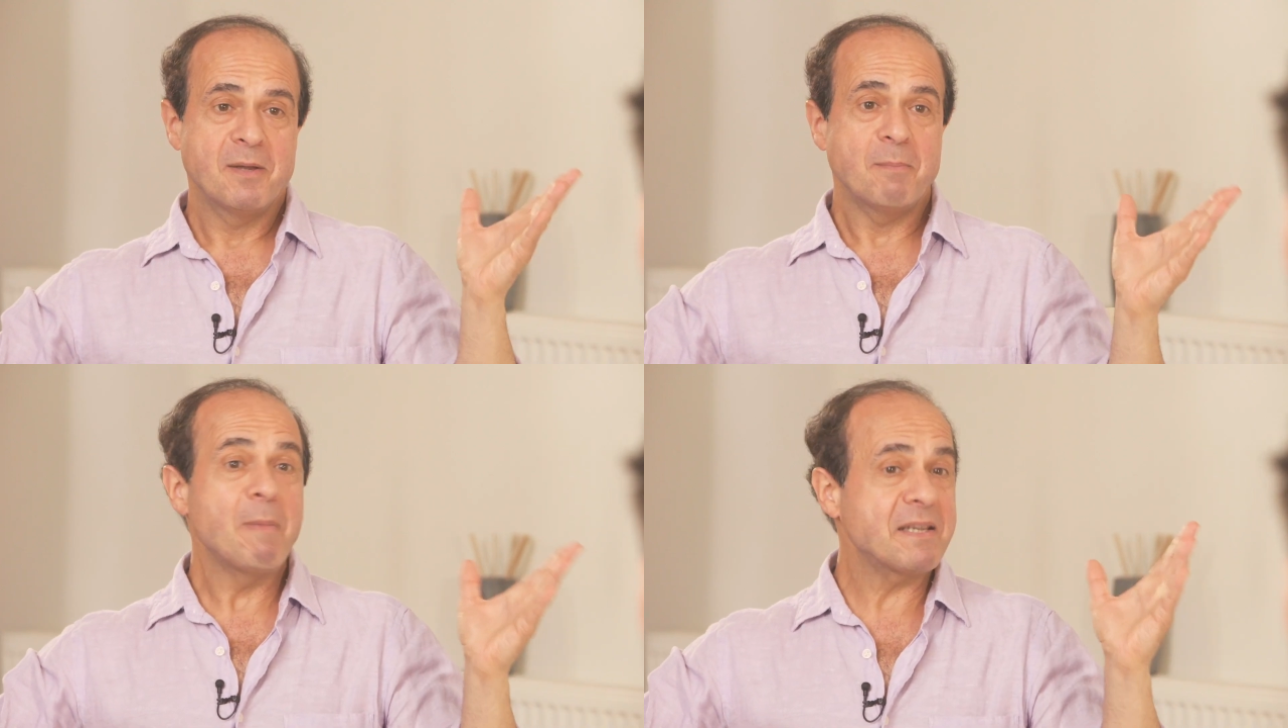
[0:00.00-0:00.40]

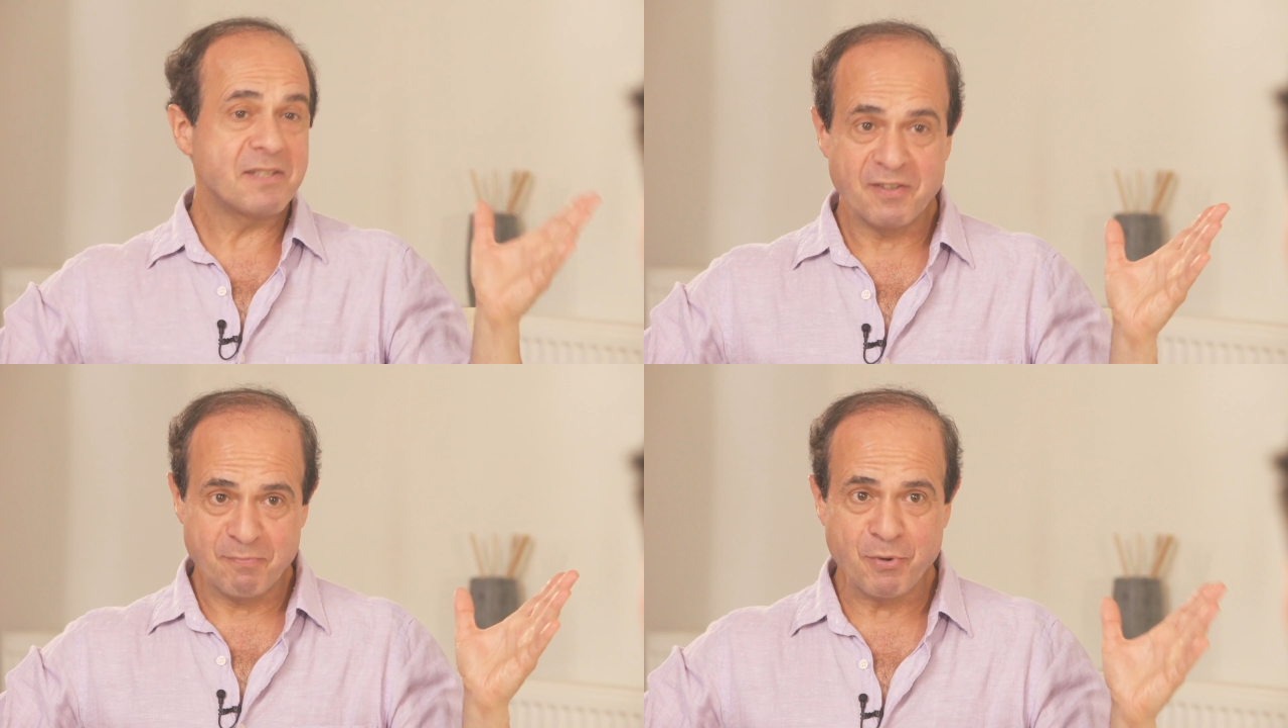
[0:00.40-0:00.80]

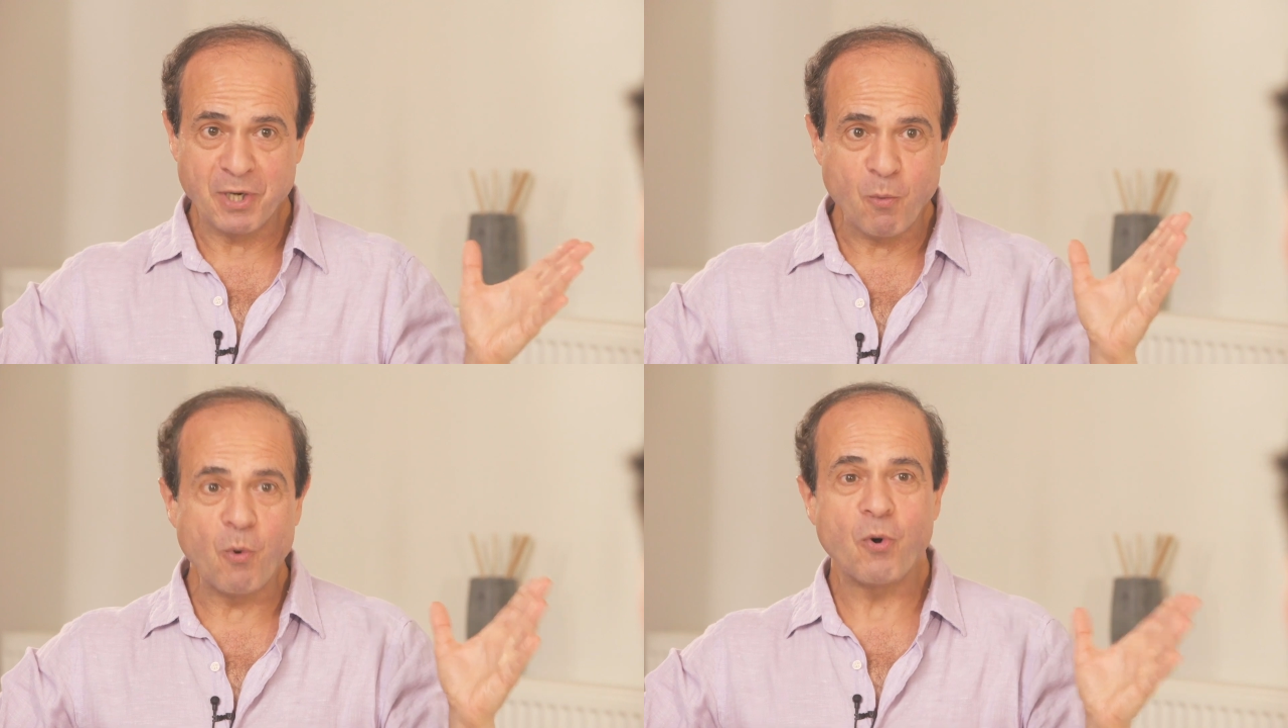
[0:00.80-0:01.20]
massive
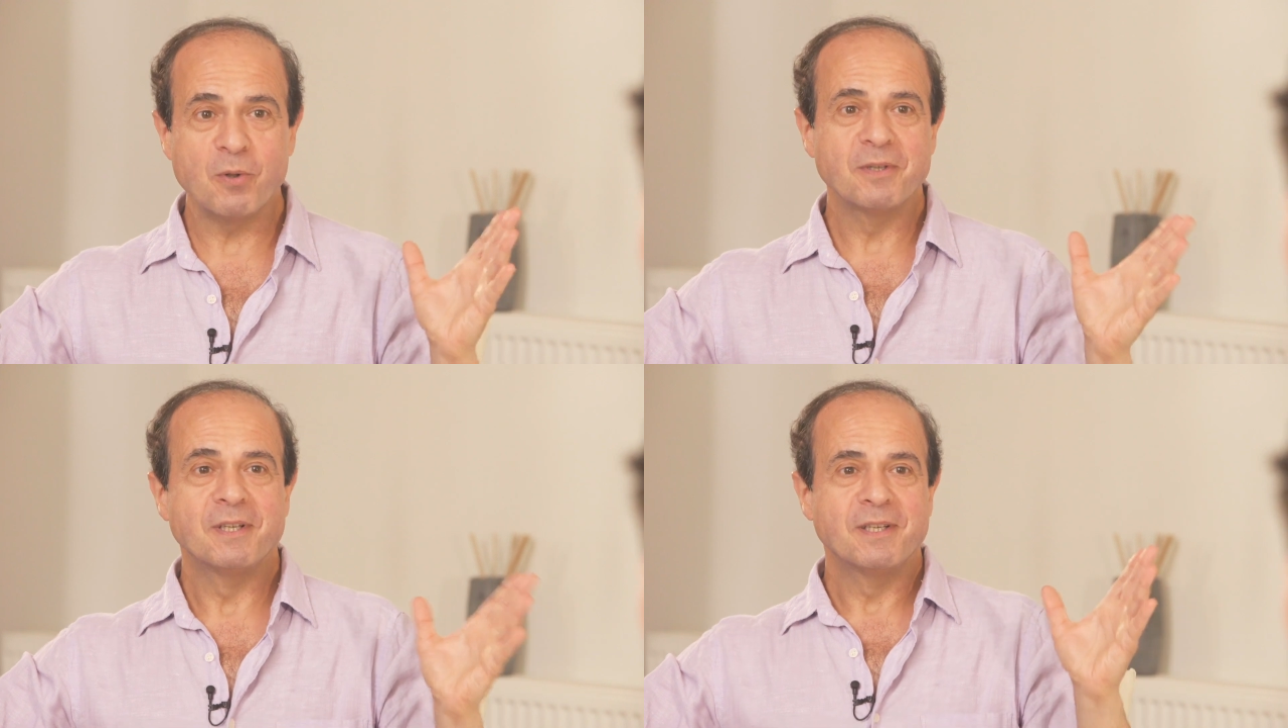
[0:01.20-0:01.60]
brick
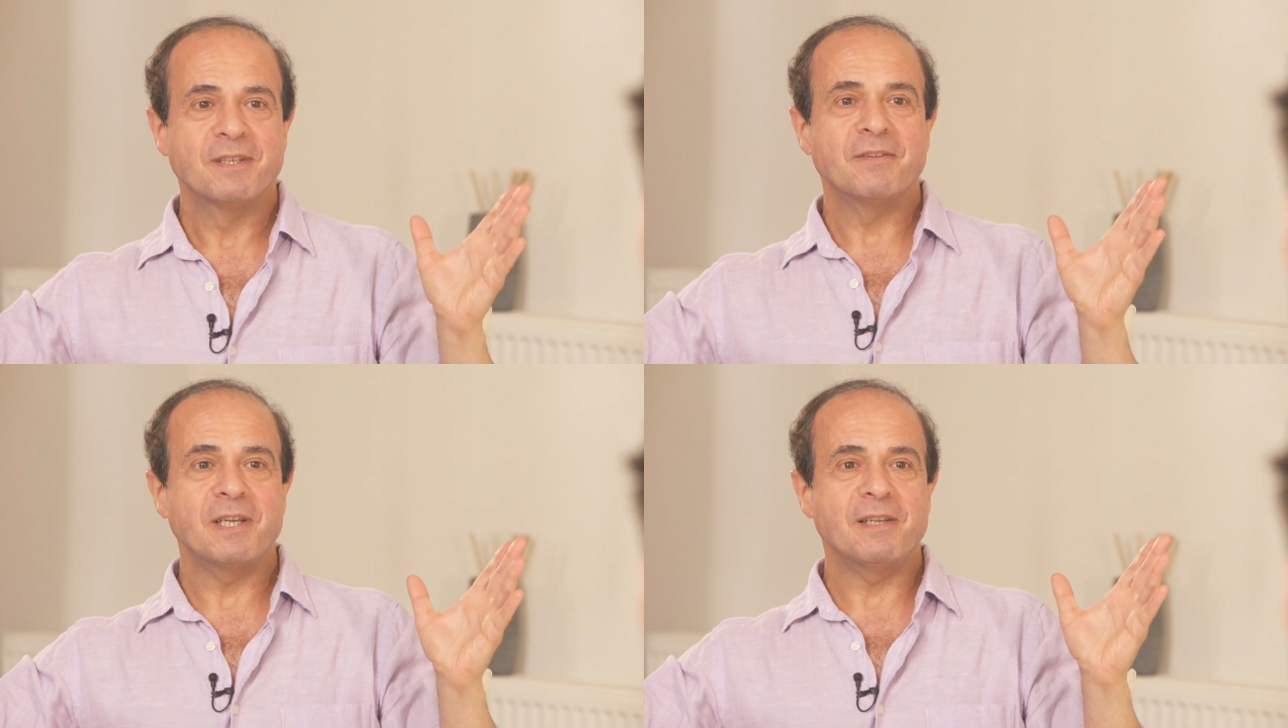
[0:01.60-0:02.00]
wall
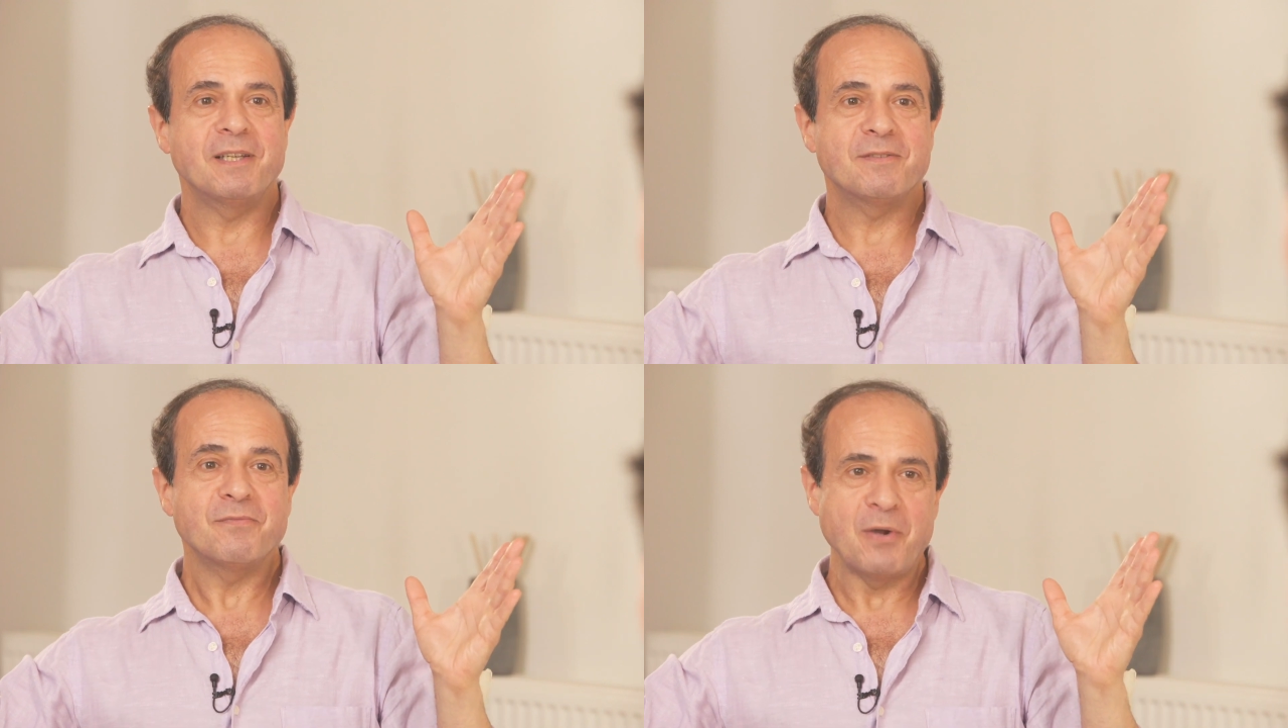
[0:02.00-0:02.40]
that
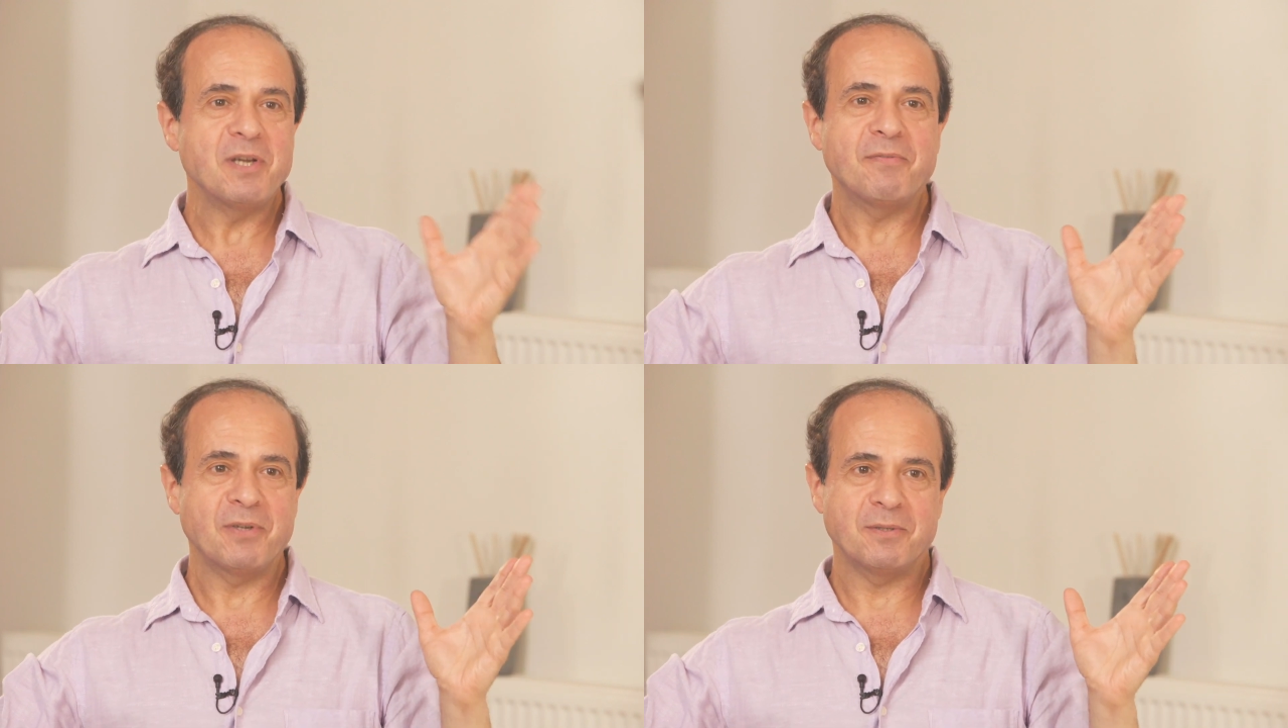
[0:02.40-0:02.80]
is very
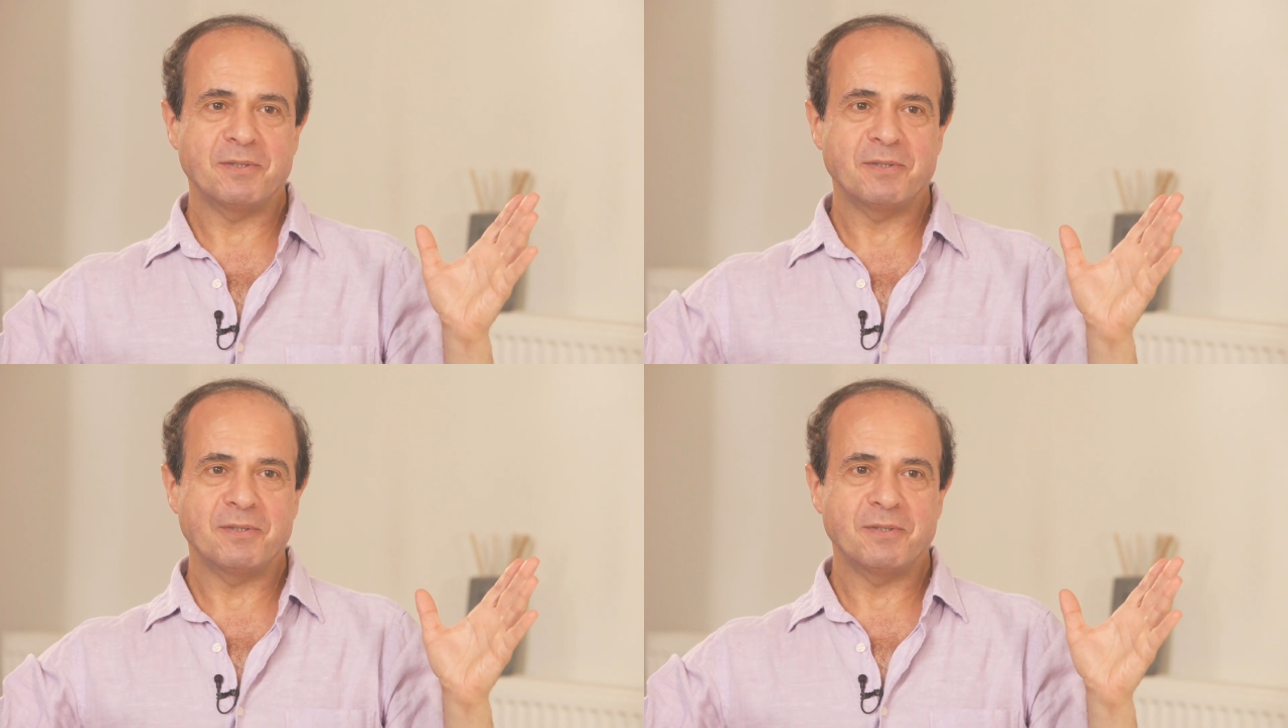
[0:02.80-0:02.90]
difficult.